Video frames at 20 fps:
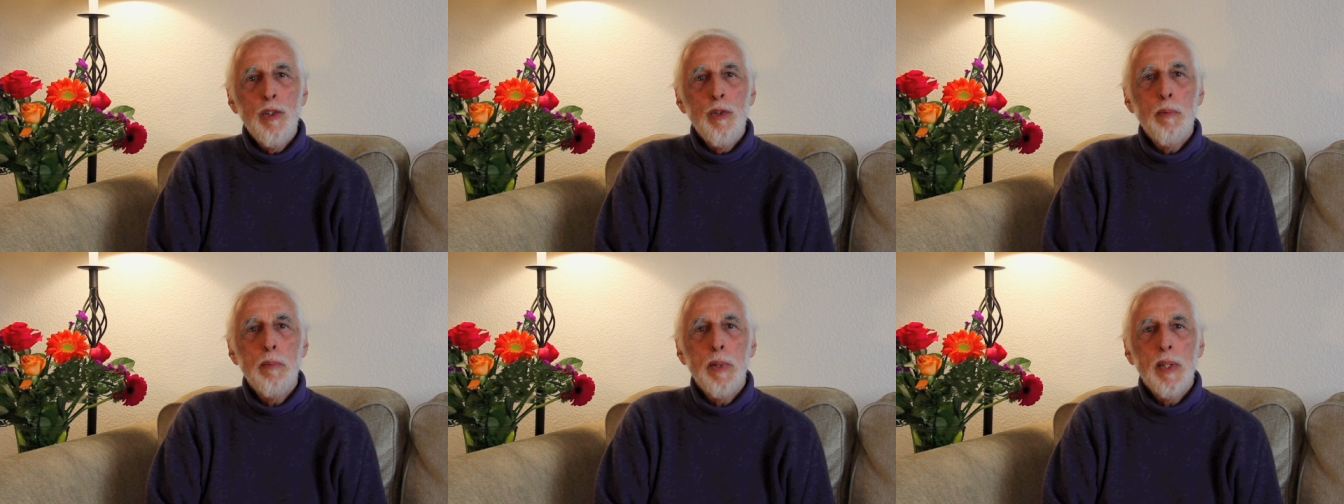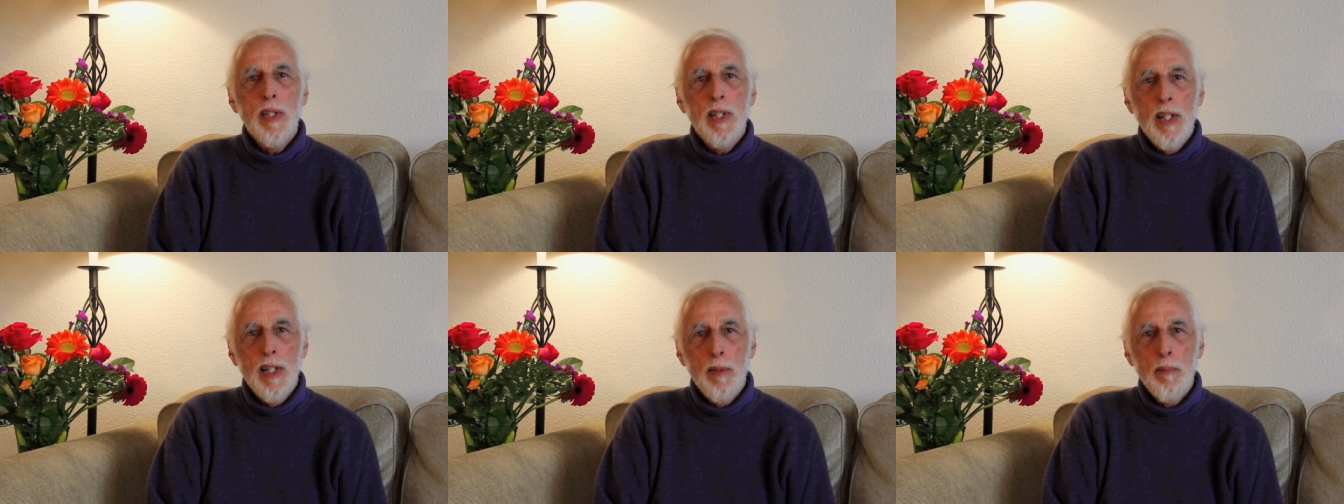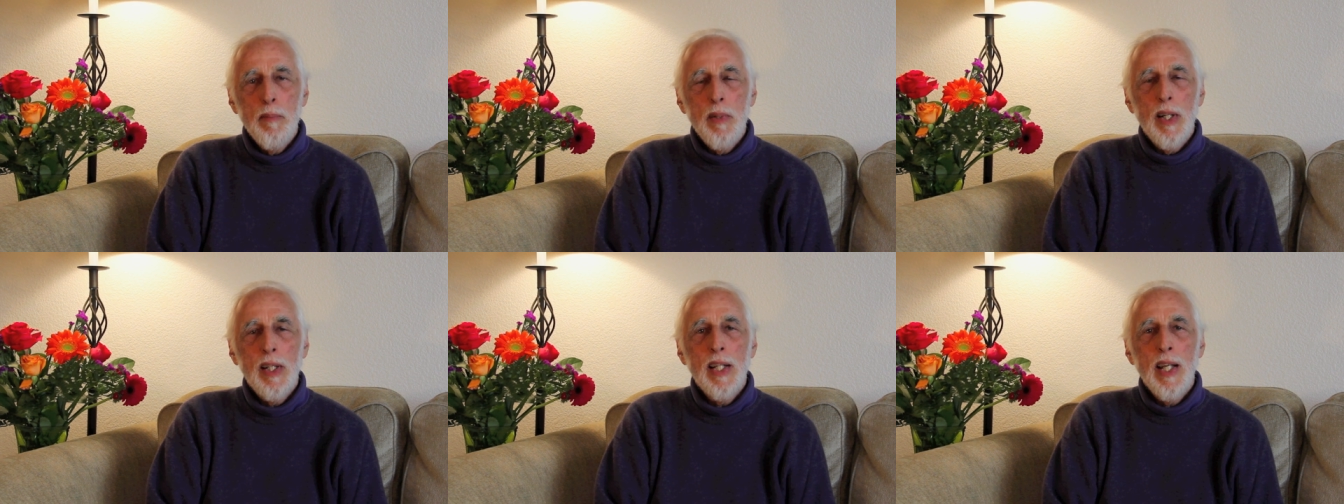You
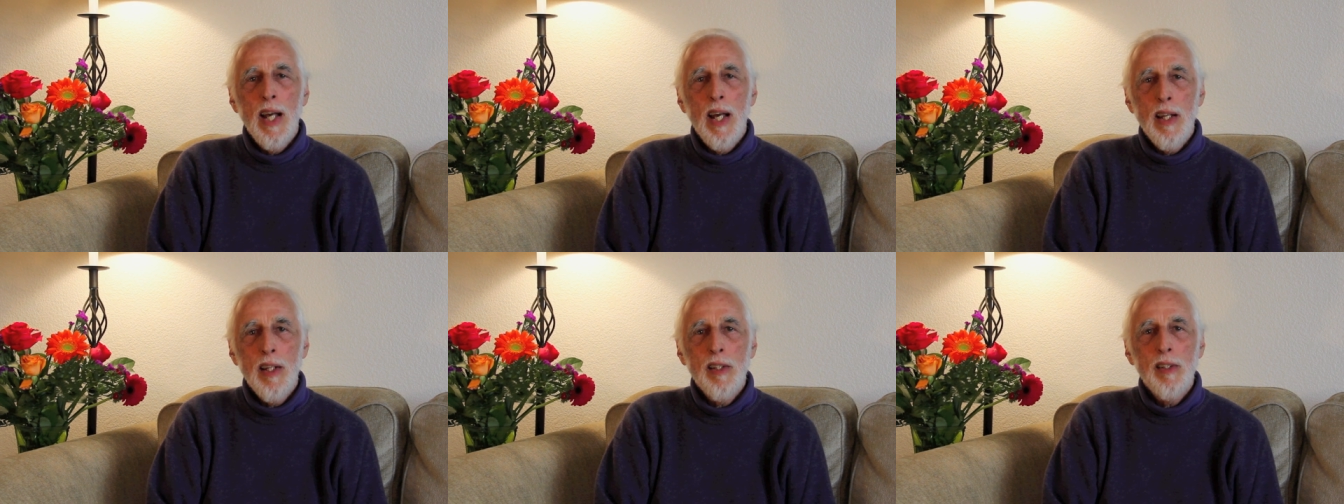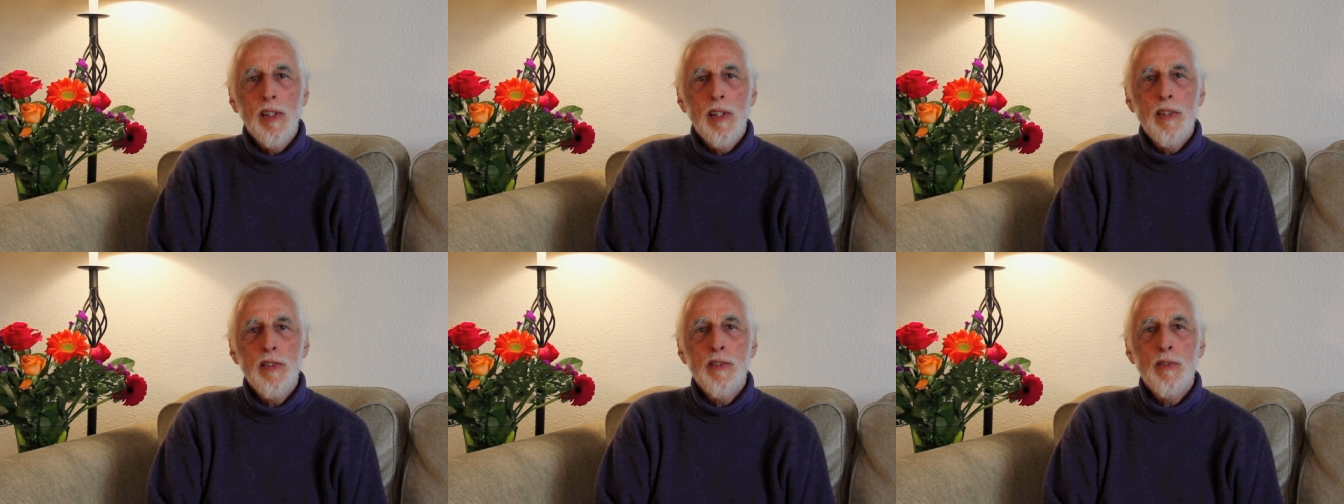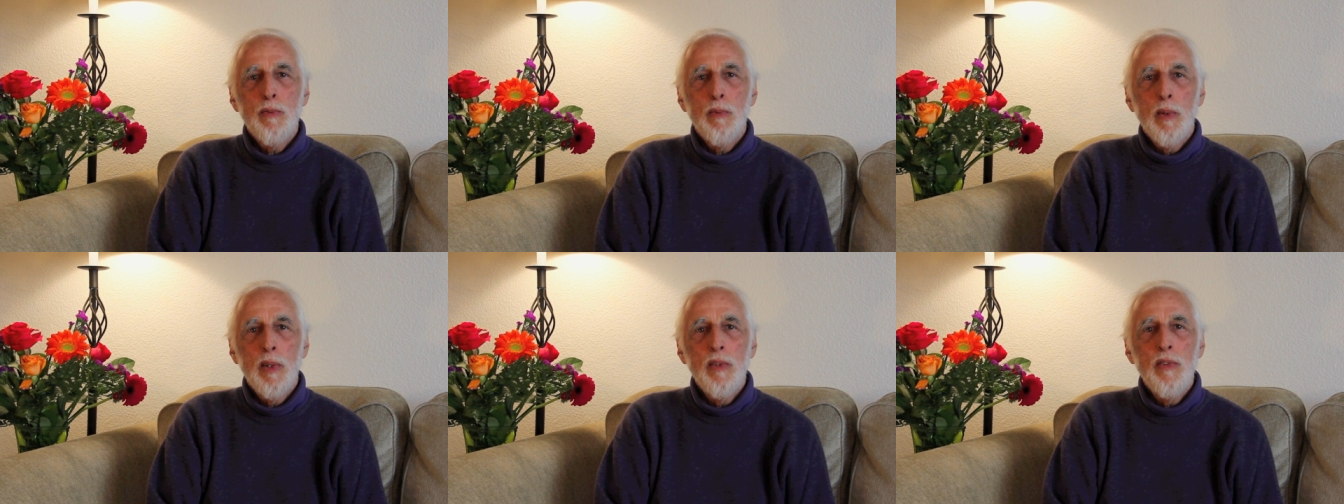become a
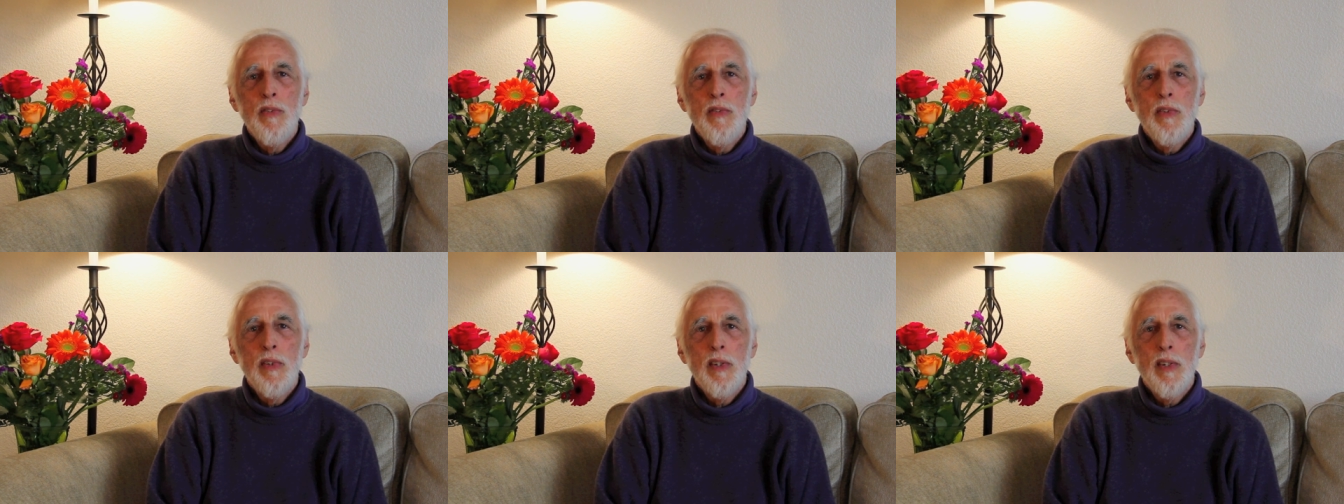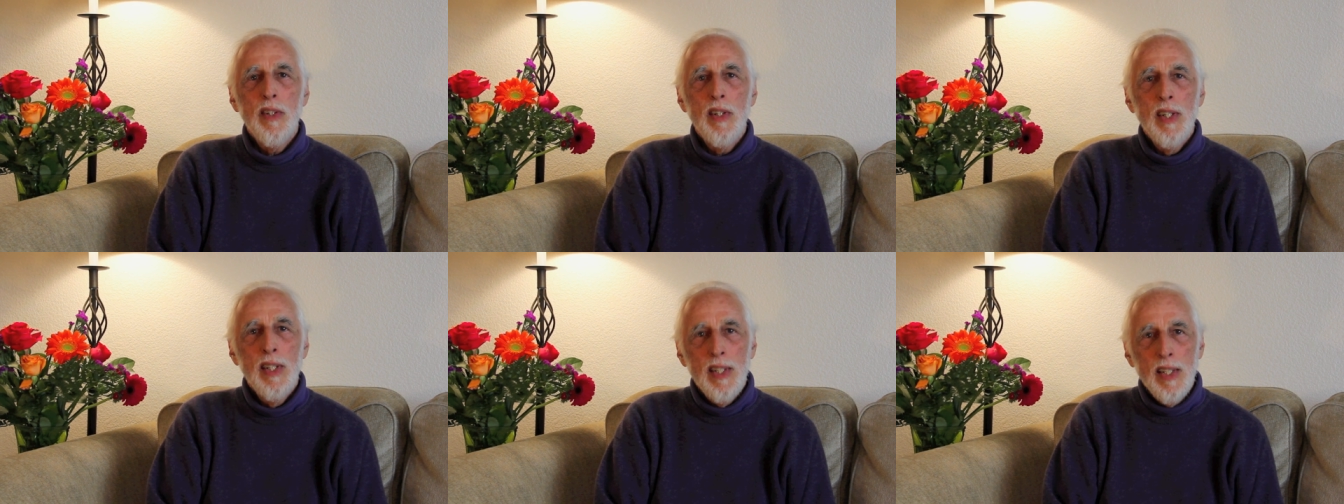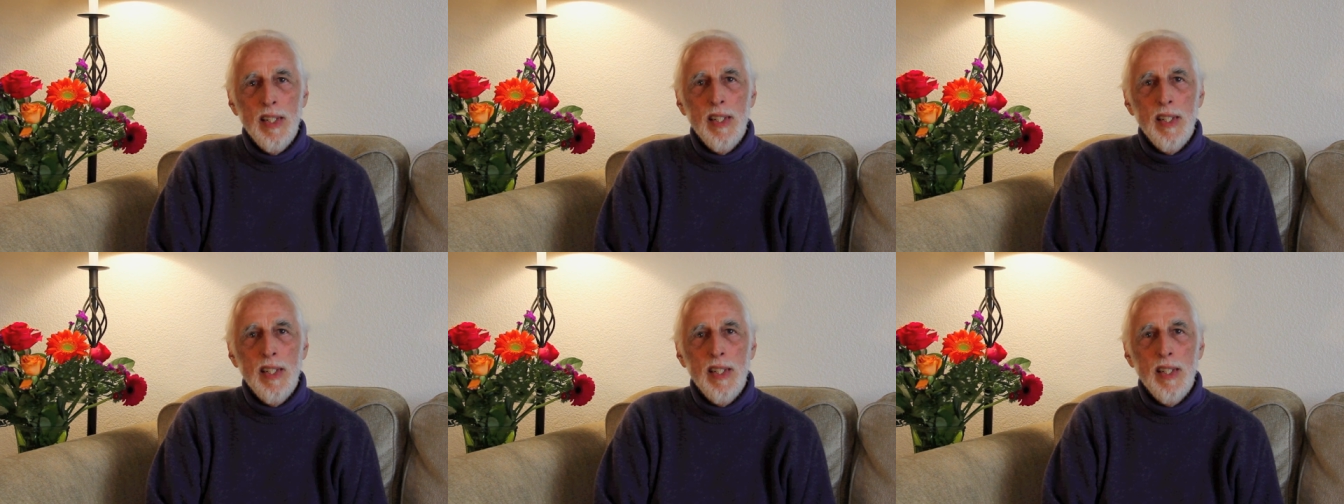catalyst. Once you're